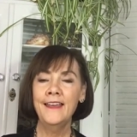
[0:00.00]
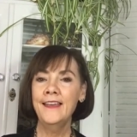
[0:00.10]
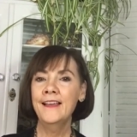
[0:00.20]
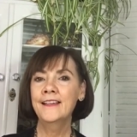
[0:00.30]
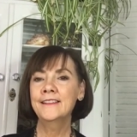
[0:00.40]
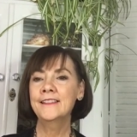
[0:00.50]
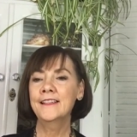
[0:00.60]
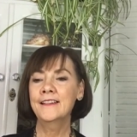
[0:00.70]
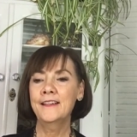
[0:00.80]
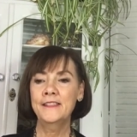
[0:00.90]
and
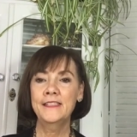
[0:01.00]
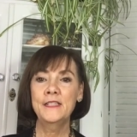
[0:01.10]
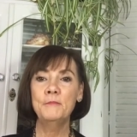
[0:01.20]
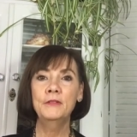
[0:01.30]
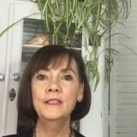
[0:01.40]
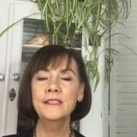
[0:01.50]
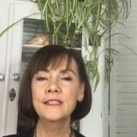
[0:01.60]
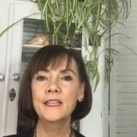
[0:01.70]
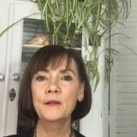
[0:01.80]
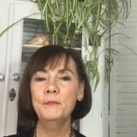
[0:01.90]
uh, it's
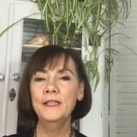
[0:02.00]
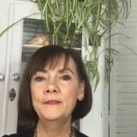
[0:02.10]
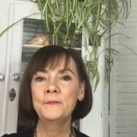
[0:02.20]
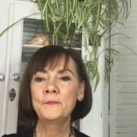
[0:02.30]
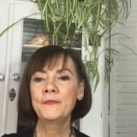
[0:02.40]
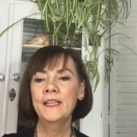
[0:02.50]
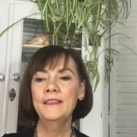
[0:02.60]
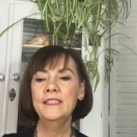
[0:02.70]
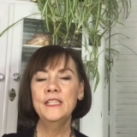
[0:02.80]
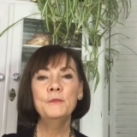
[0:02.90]
simplistic but
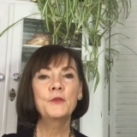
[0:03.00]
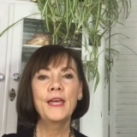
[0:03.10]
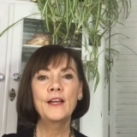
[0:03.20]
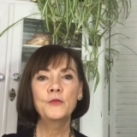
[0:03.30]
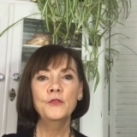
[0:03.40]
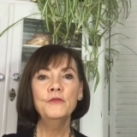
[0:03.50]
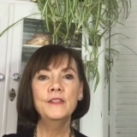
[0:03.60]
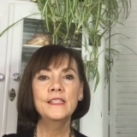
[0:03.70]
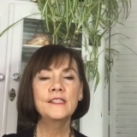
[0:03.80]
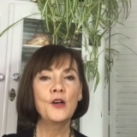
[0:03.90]
the deeper that groove
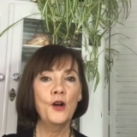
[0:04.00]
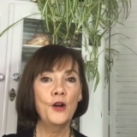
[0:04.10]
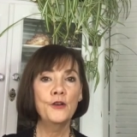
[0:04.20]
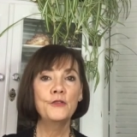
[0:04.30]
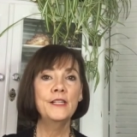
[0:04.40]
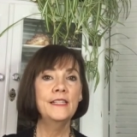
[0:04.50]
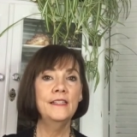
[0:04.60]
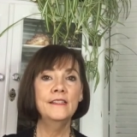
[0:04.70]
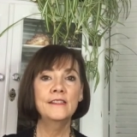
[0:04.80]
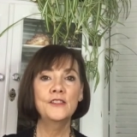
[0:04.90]
is the harder it
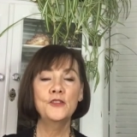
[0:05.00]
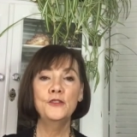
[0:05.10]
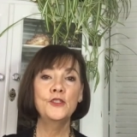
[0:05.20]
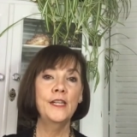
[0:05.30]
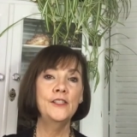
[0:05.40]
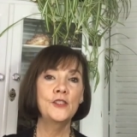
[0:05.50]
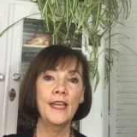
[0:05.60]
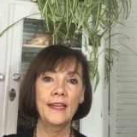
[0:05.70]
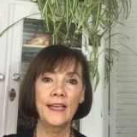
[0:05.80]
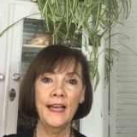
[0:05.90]
is to change
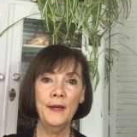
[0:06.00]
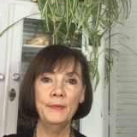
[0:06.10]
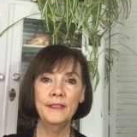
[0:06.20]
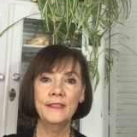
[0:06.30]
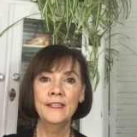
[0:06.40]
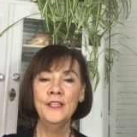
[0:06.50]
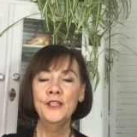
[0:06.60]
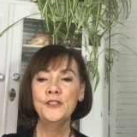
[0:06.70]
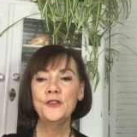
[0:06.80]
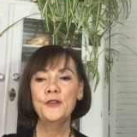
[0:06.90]
that habit
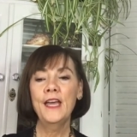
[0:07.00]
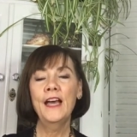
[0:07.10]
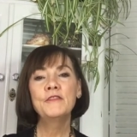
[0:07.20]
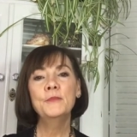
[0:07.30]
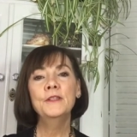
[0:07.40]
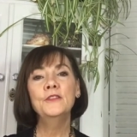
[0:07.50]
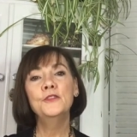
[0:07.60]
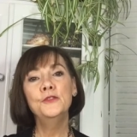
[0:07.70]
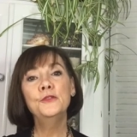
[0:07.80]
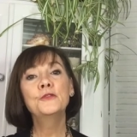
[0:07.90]
so you have to build
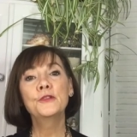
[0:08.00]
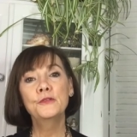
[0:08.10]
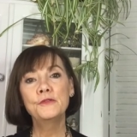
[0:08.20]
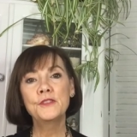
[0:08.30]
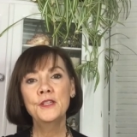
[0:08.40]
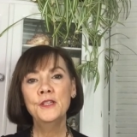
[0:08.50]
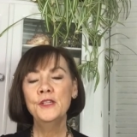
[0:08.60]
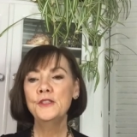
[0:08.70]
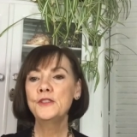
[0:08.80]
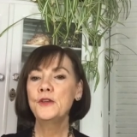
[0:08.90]
new grooves
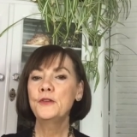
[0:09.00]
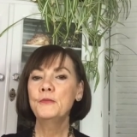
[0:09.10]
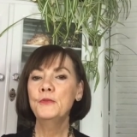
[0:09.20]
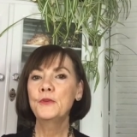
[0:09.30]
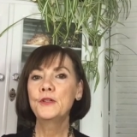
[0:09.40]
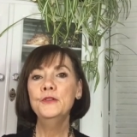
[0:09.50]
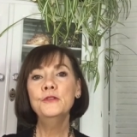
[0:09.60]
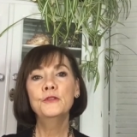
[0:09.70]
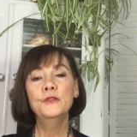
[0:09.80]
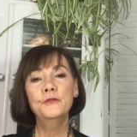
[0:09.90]
so the more new
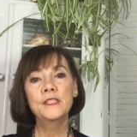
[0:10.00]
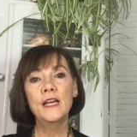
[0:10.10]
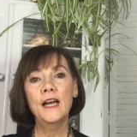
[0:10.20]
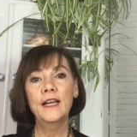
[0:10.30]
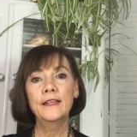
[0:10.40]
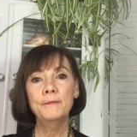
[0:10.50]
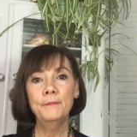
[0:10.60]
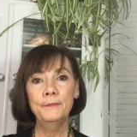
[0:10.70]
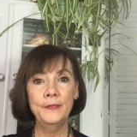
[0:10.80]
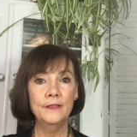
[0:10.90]
grooves i
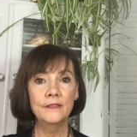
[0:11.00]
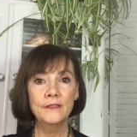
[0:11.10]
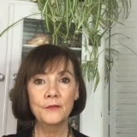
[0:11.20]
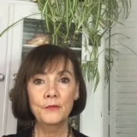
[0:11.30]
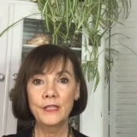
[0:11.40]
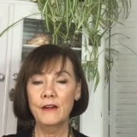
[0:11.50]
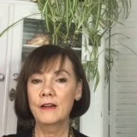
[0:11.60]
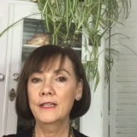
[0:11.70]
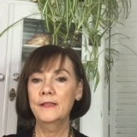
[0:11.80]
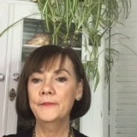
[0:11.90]
built
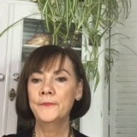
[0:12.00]
regarding